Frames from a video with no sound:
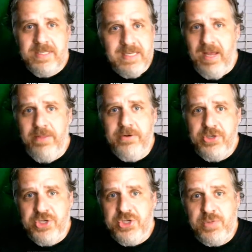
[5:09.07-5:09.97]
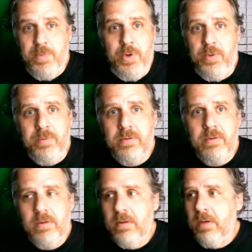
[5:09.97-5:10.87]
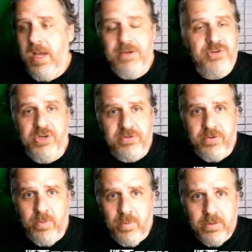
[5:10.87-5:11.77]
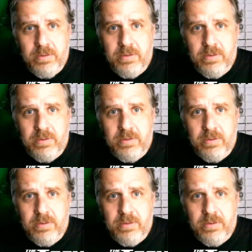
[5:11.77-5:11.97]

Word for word: together is just smooth. It's just cool.